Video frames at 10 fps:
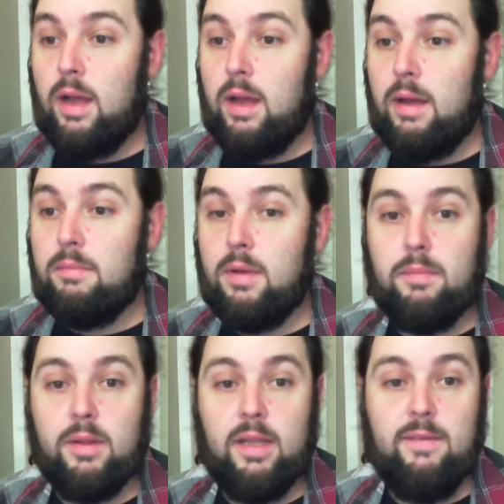
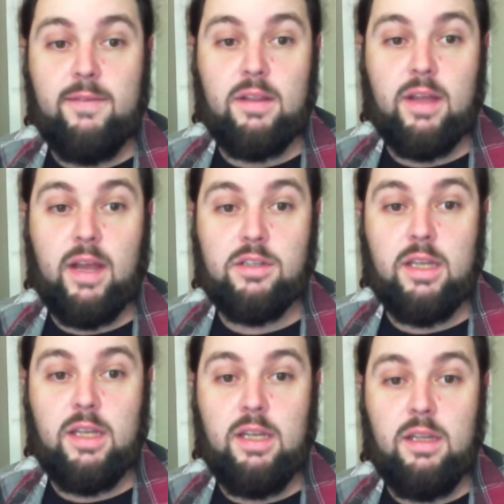I believe
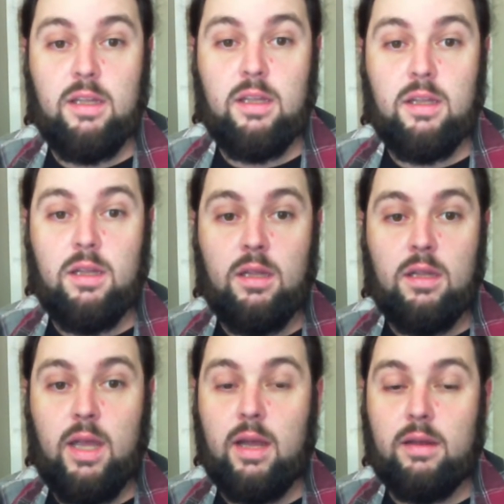it's actually.
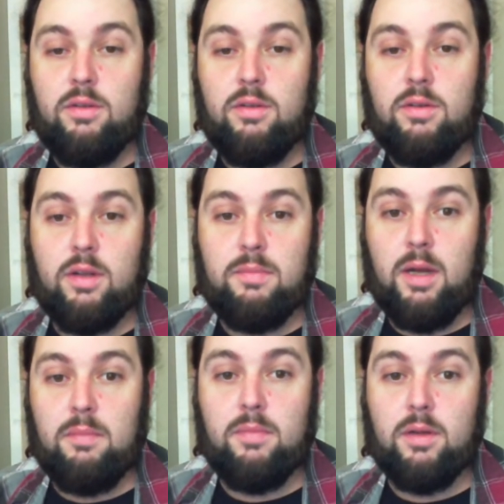You
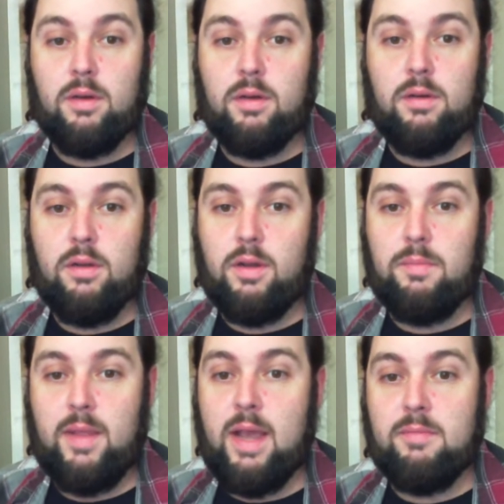can look up
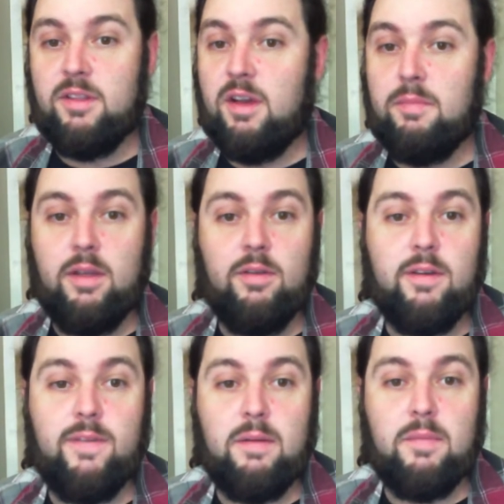Tumblr. Look up the
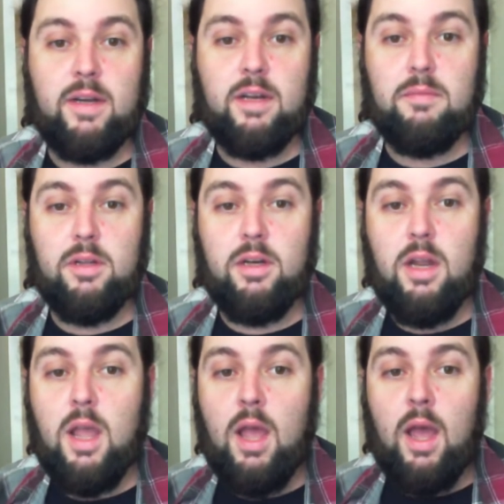Amazombie. You can find my
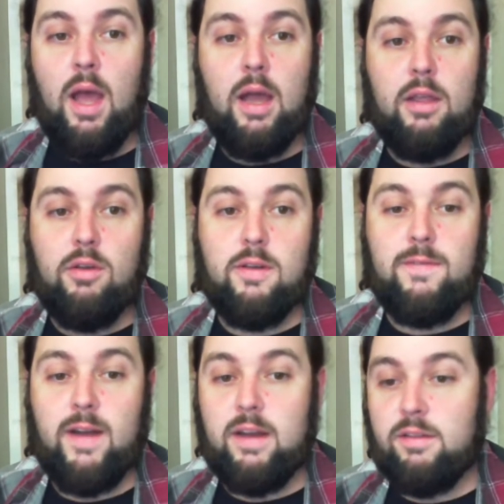Tumblr.
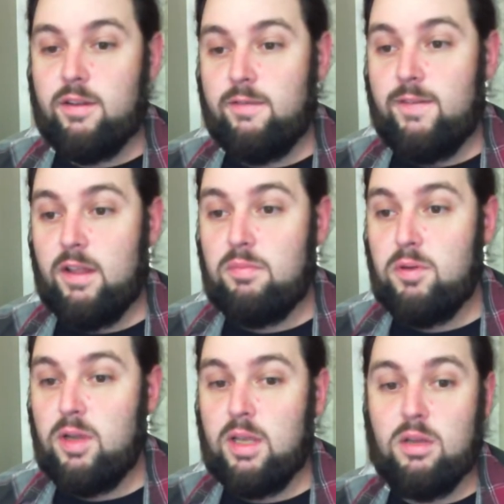You can find us
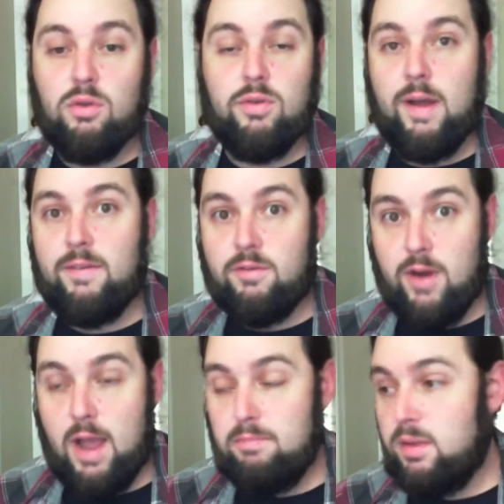on Facebook at Yo
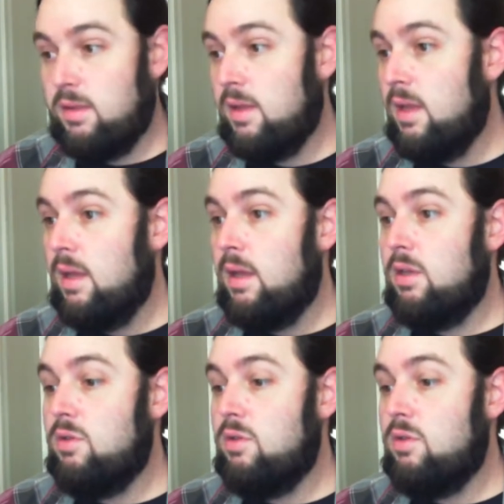Graphic Raps.